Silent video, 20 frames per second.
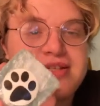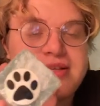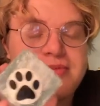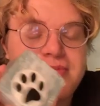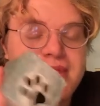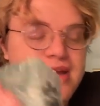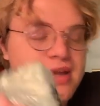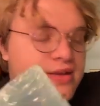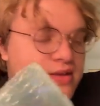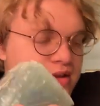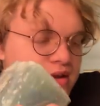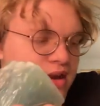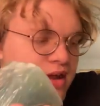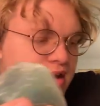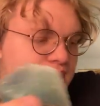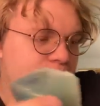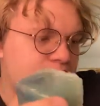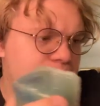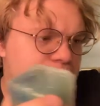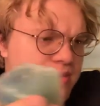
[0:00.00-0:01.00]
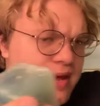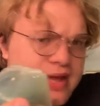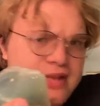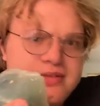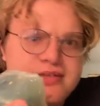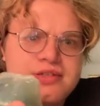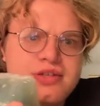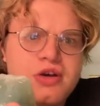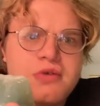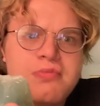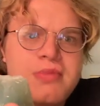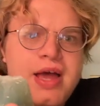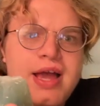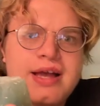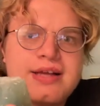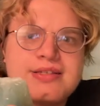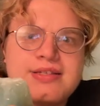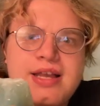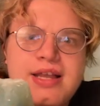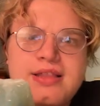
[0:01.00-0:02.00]
I'm like, did I get pet soap
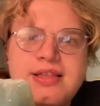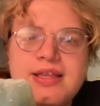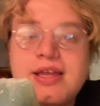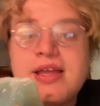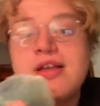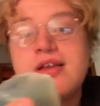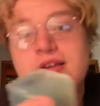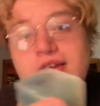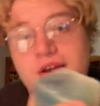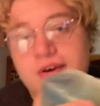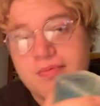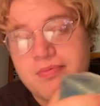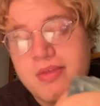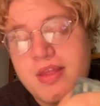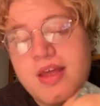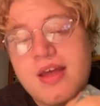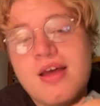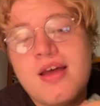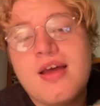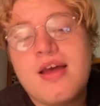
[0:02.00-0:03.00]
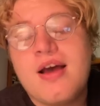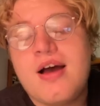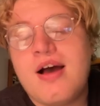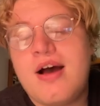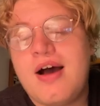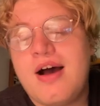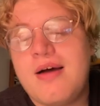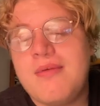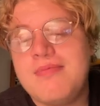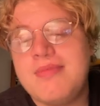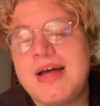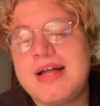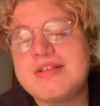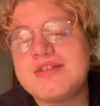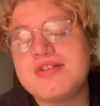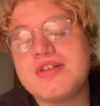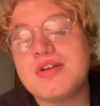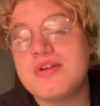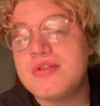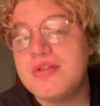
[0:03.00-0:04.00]
accidentally? No. That's
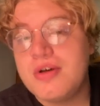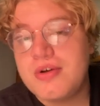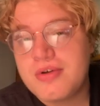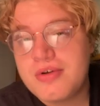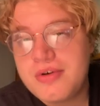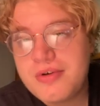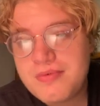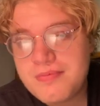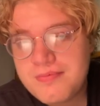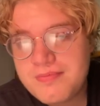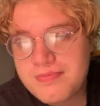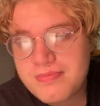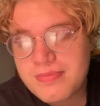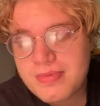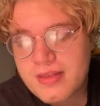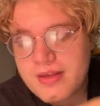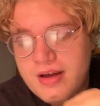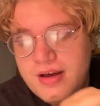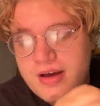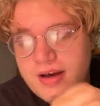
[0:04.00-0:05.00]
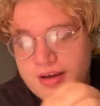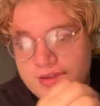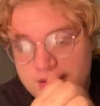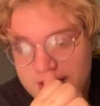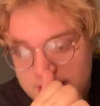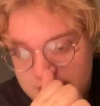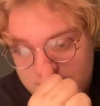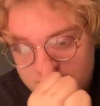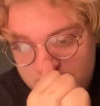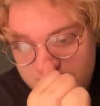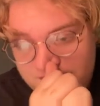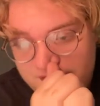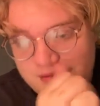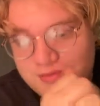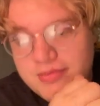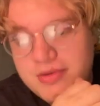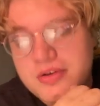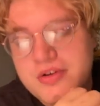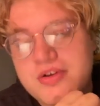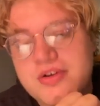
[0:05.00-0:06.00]
their logo. The
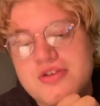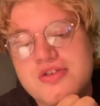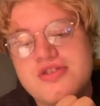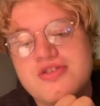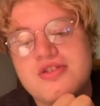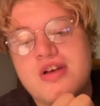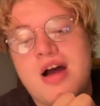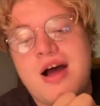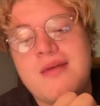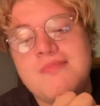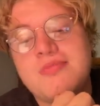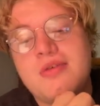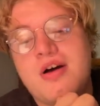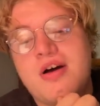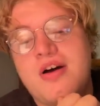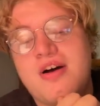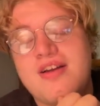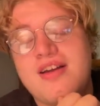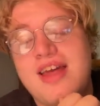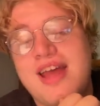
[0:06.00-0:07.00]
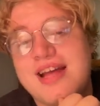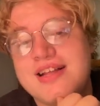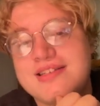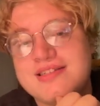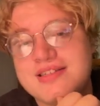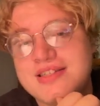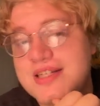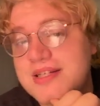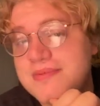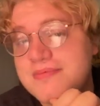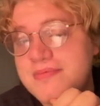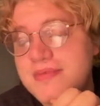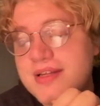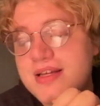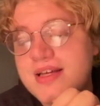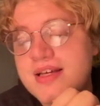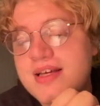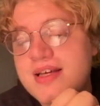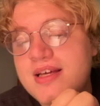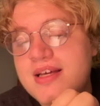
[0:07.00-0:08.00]
Familiar Shop on Etsy.
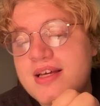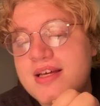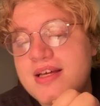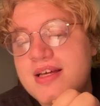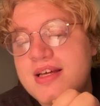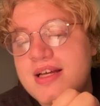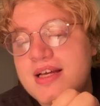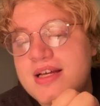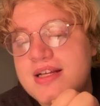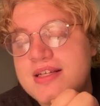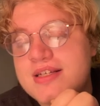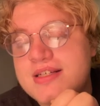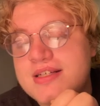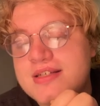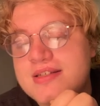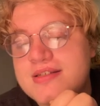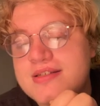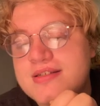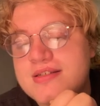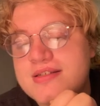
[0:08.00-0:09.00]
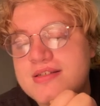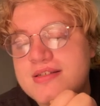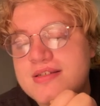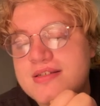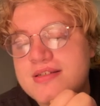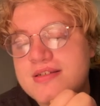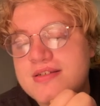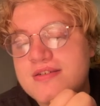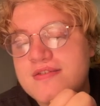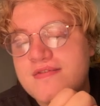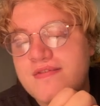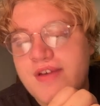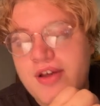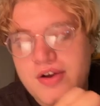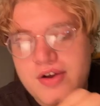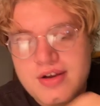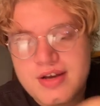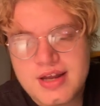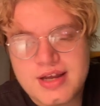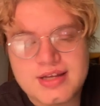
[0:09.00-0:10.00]
It is
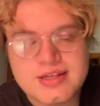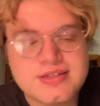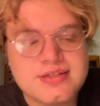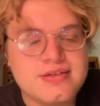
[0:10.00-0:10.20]
very nice.